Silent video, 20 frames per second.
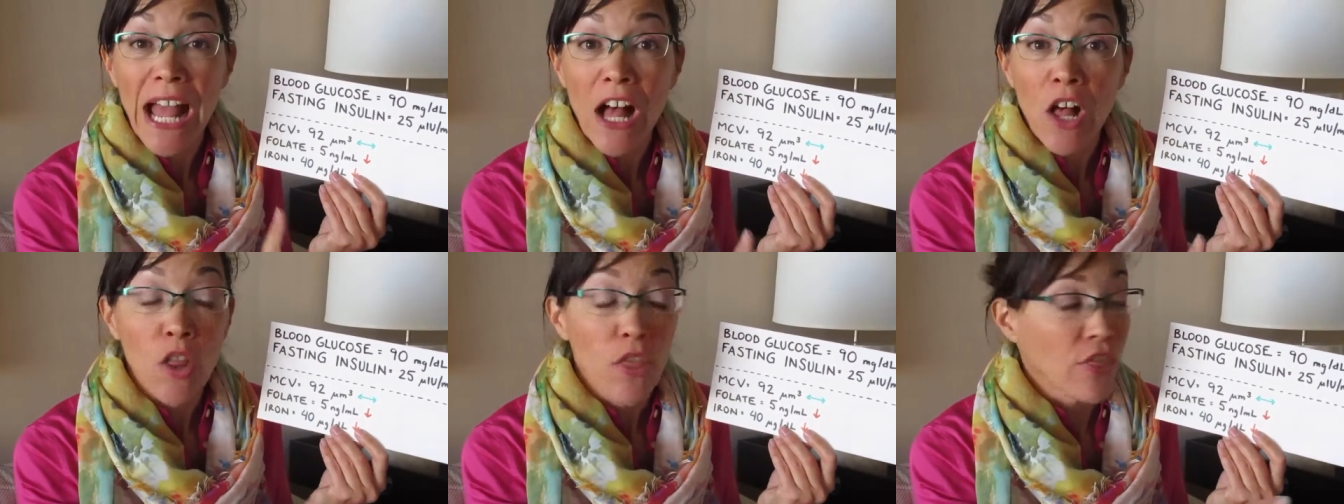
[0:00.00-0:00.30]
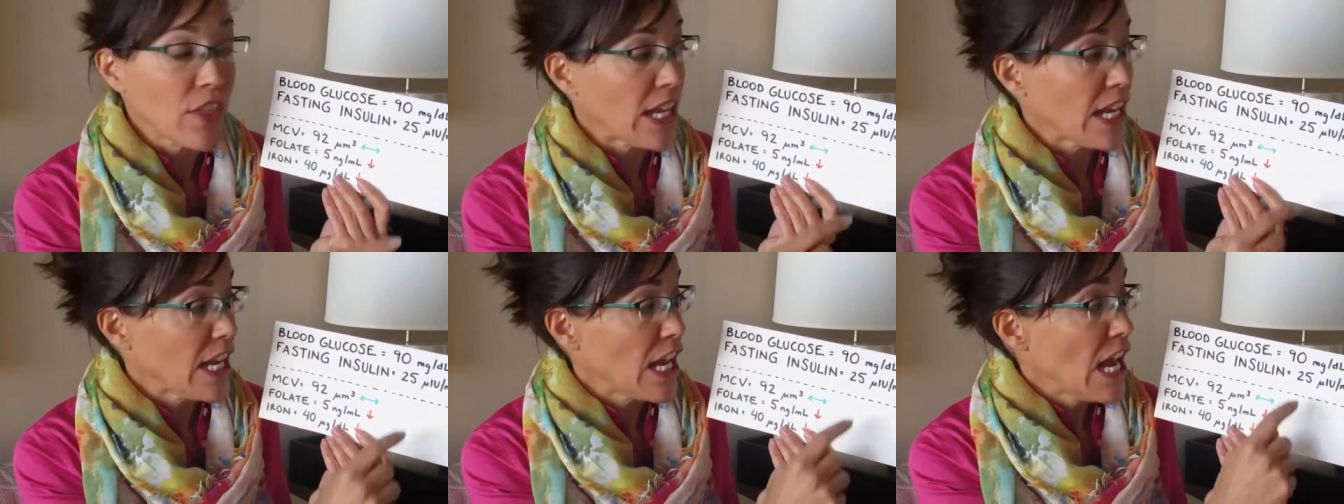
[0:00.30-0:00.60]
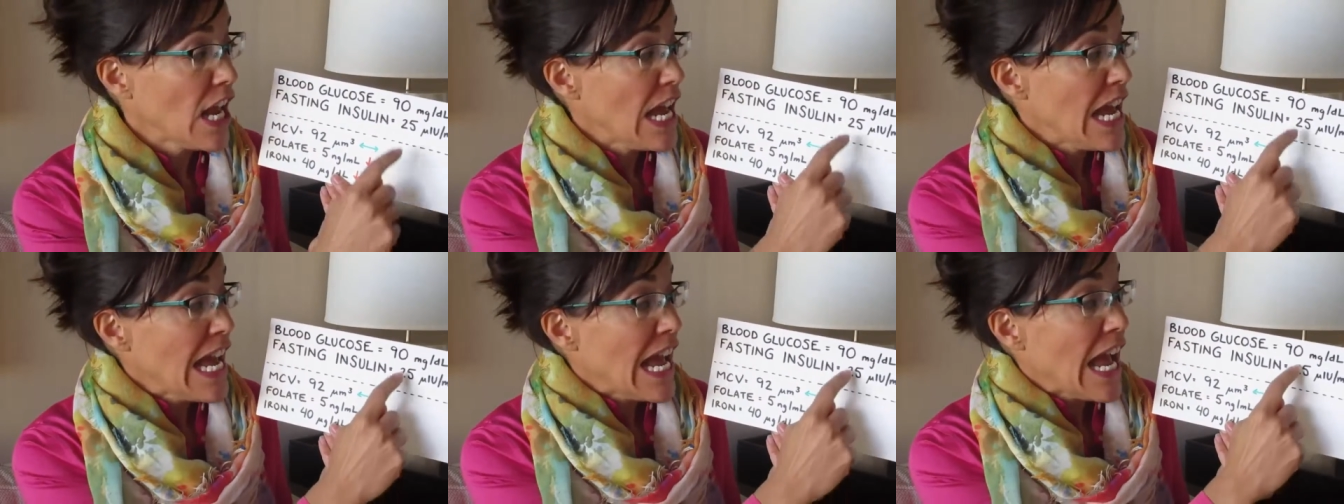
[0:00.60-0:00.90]

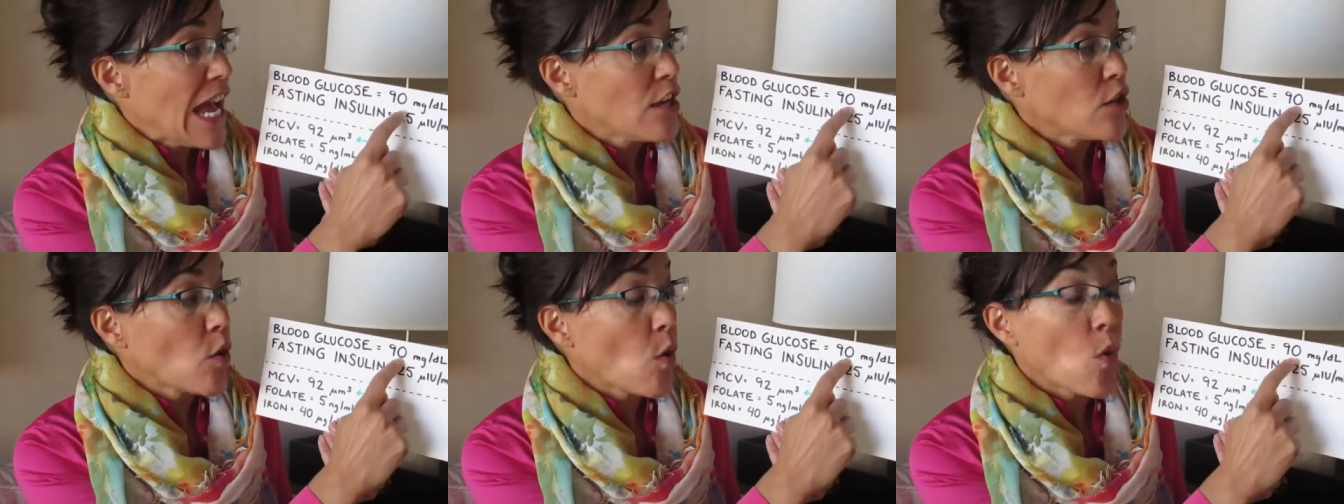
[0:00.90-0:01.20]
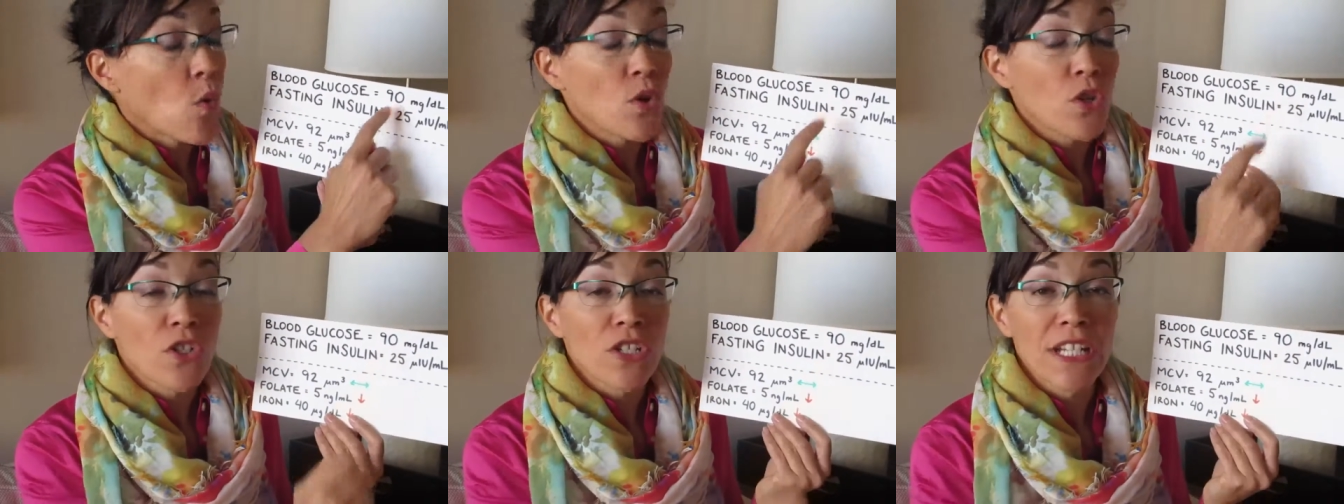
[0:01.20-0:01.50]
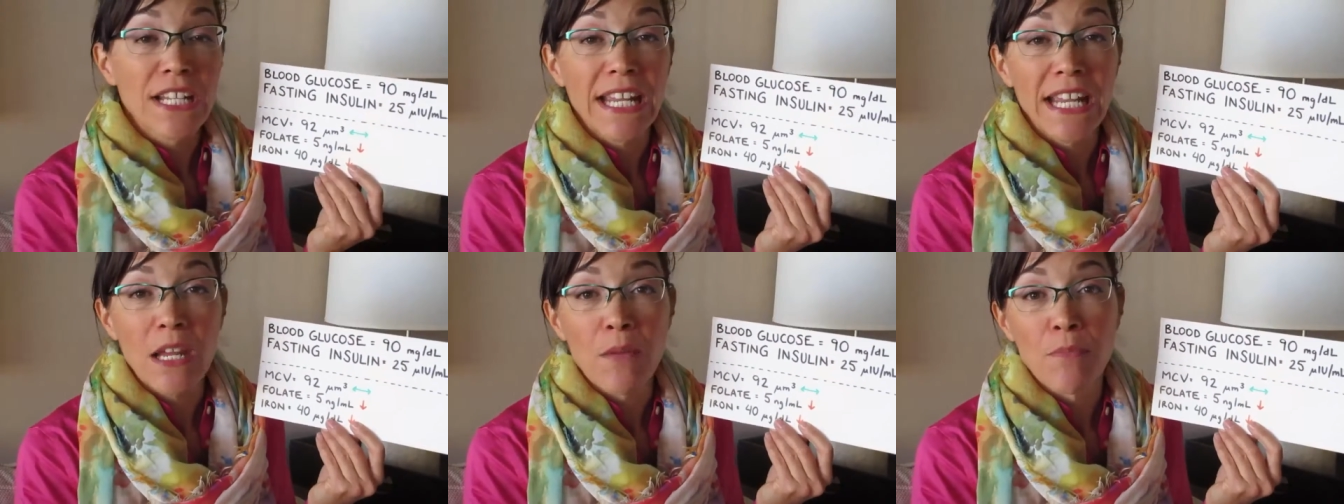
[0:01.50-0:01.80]
healthy, in order
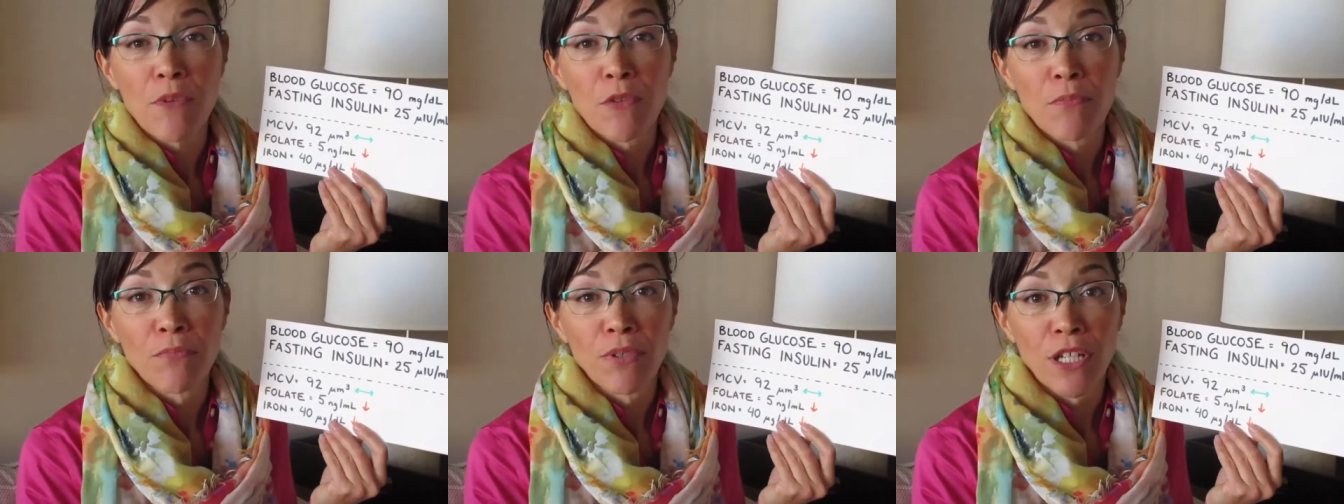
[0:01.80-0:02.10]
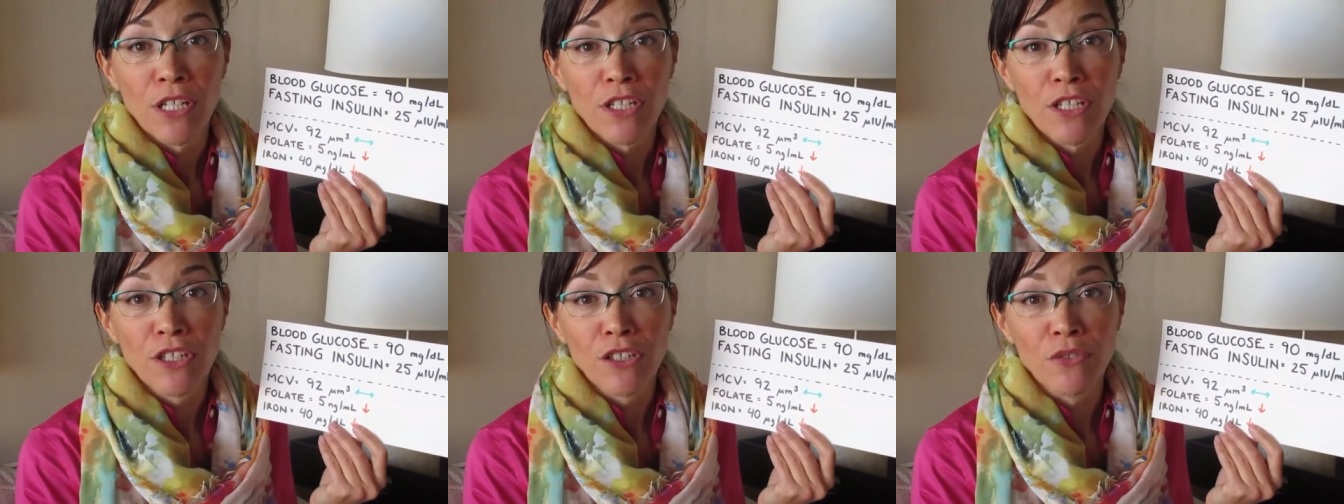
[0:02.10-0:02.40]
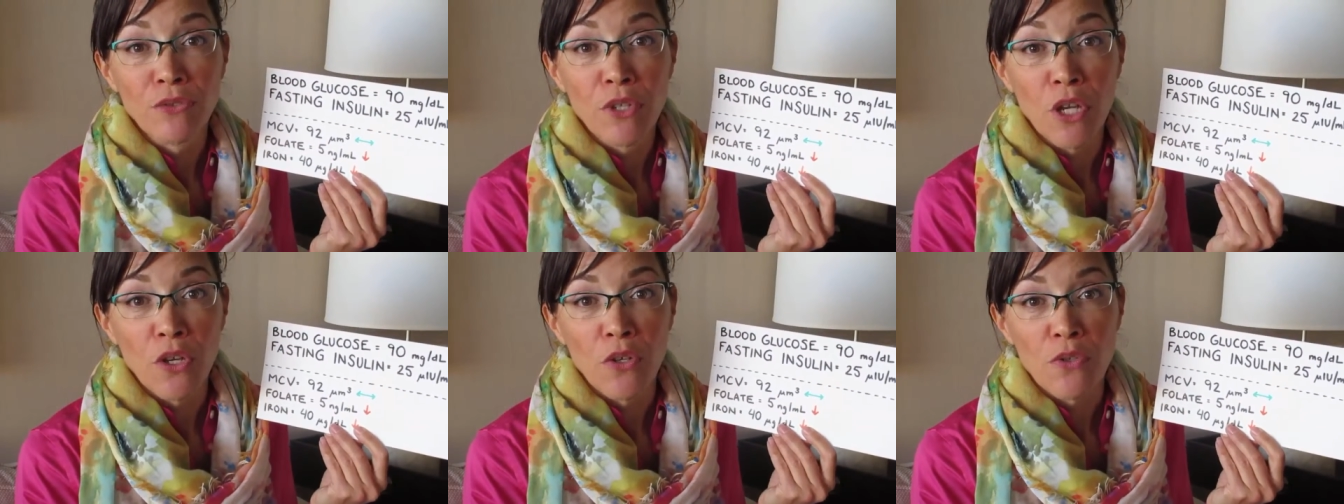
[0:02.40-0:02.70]
to keep your blood
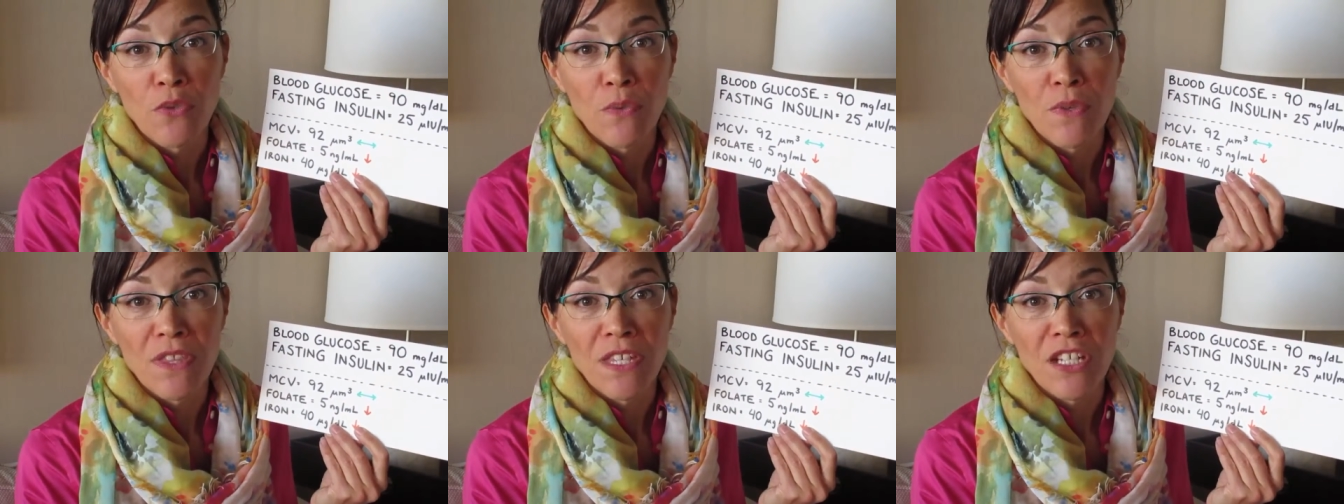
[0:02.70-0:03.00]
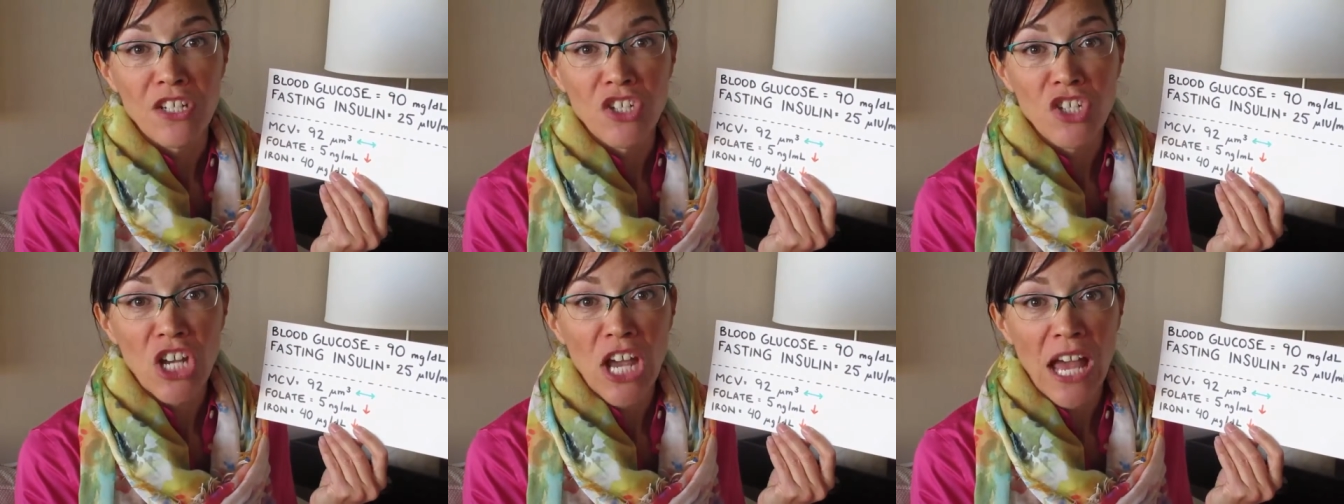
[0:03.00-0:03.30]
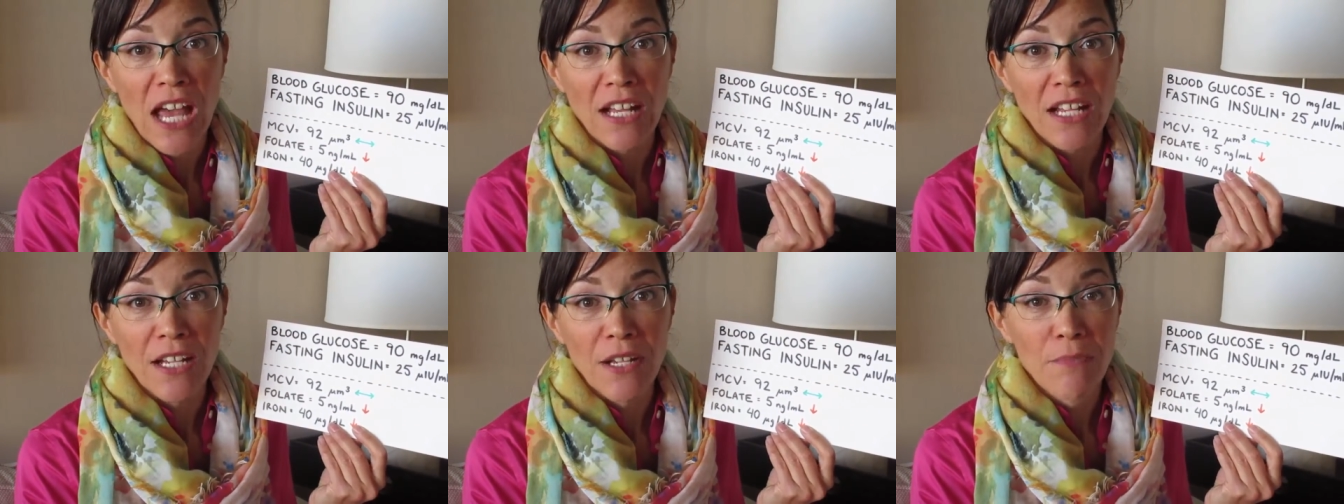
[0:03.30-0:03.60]
glucose within
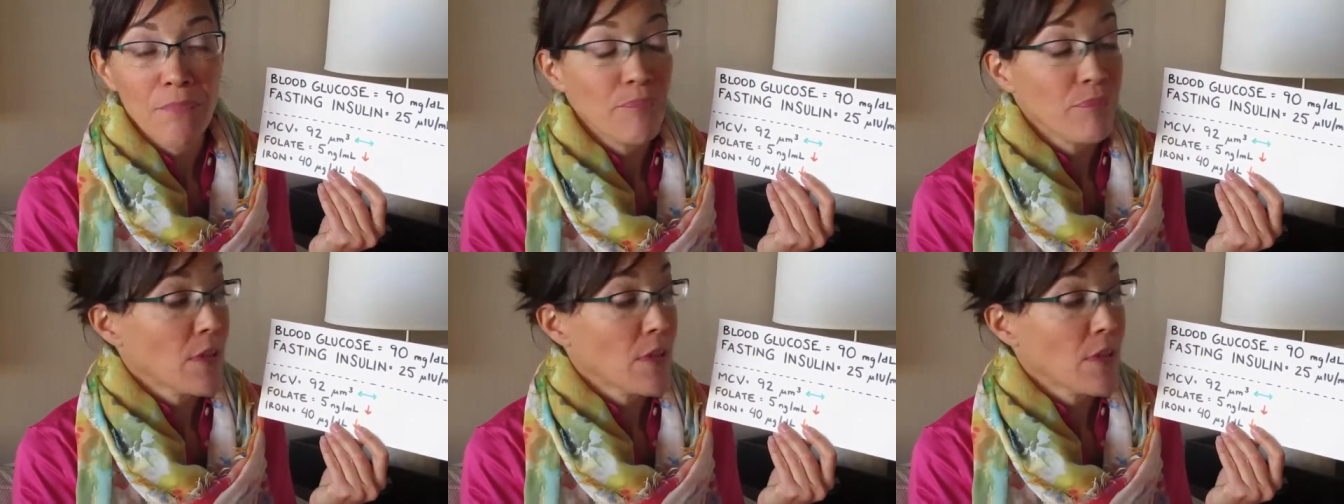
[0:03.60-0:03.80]
check.